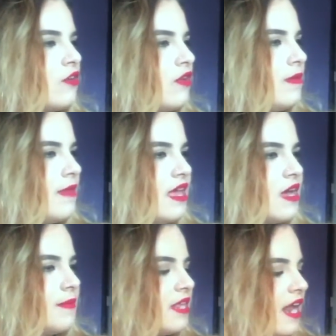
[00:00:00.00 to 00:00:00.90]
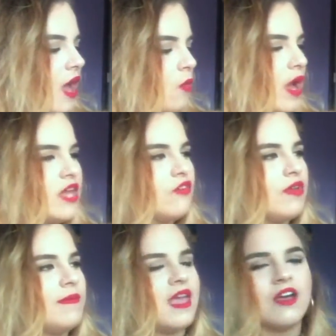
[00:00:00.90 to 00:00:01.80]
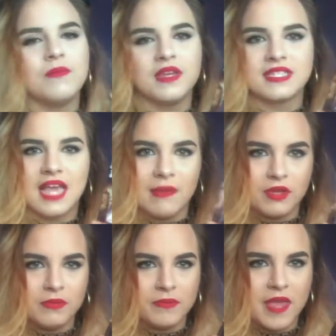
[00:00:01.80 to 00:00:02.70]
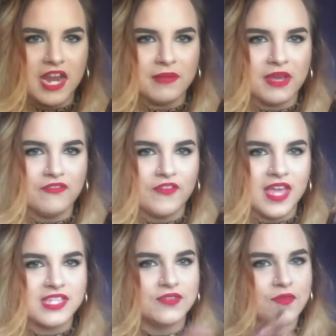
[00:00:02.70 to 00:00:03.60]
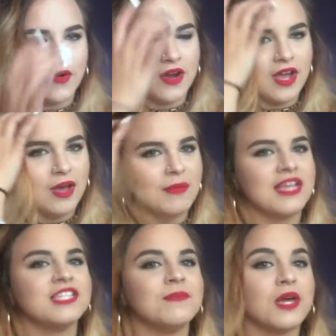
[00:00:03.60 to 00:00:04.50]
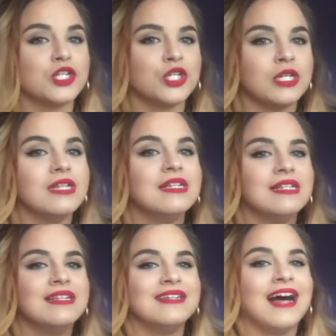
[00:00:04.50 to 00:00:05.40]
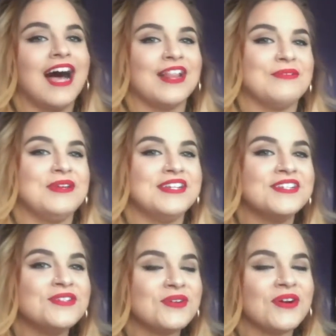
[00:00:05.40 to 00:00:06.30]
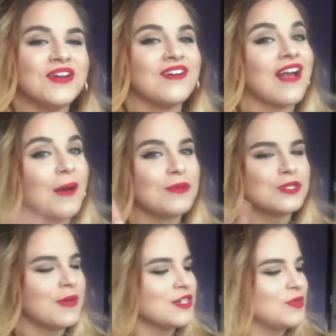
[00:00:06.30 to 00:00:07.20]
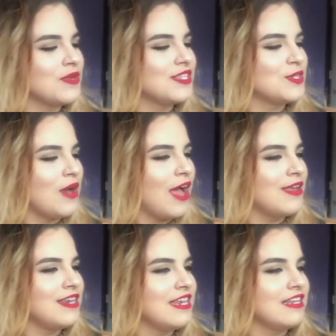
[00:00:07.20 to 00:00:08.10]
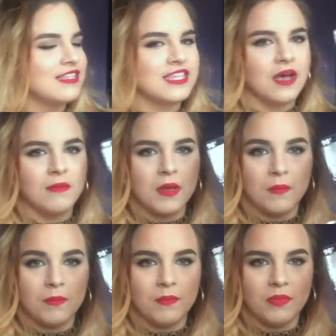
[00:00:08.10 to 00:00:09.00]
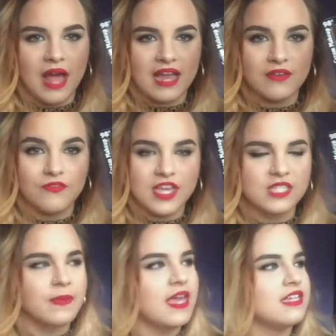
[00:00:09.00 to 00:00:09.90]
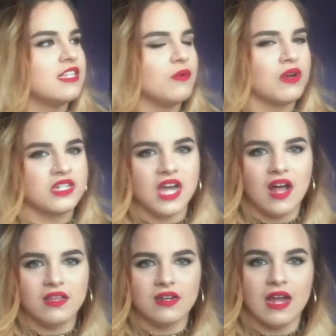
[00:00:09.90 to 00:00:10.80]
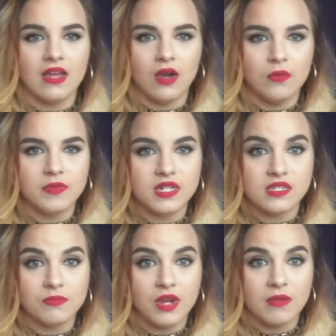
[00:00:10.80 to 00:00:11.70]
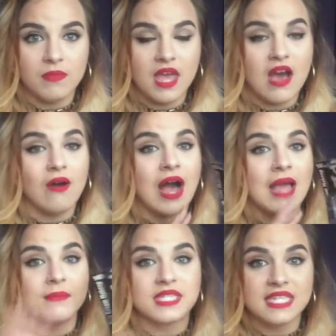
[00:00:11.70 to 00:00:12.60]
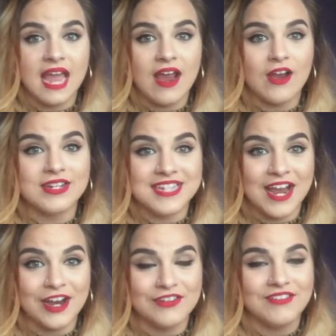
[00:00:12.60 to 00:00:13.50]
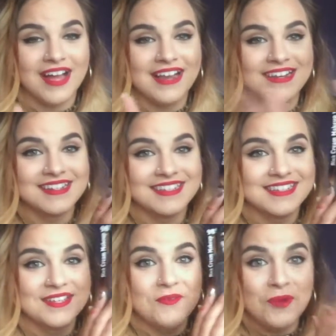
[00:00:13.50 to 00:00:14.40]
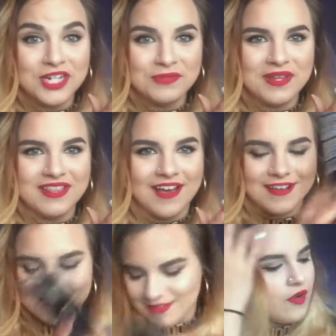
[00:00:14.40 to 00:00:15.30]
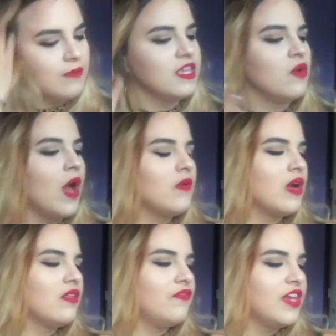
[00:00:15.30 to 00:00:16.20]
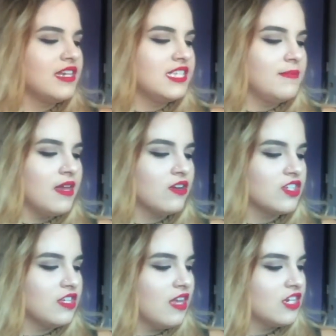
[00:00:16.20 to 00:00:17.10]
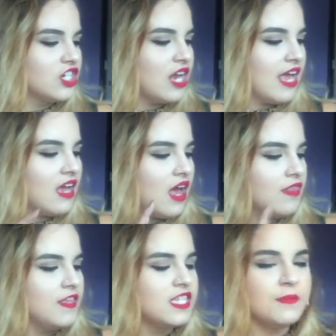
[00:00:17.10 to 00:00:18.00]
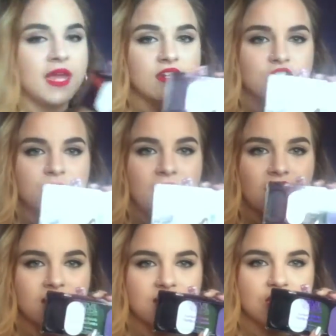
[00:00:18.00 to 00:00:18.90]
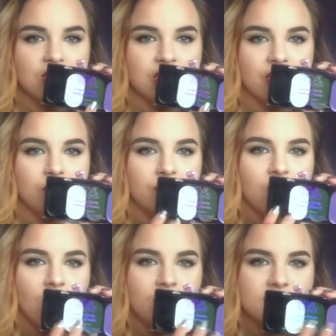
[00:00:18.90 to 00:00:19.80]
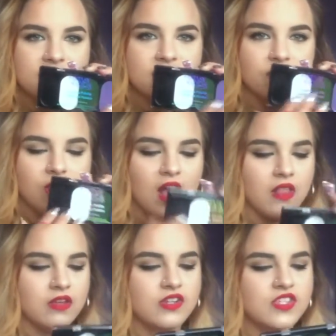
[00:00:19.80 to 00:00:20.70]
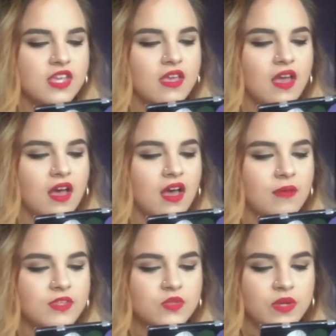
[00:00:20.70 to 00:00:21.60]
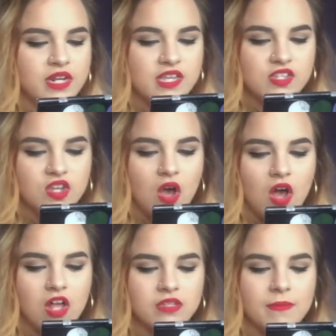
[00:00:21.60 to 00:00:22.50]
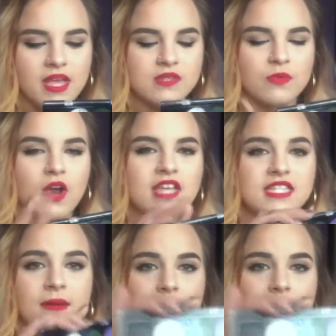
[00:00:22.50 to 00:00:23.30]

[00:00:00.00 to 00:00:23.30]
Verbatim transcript: cream makeup, and then I got white cream makeup because I am gonna be painting my face for a special Halloween tutorial, a couple special ones, so I needed some black face paint. They were $1. I hope it doesn't break me out. I'm scared, terrified. Wish me luck. From the Wet n Wild Fantasy Makers collection, I got this painter's palette this year with all these little colors. This one is called Mesmerizing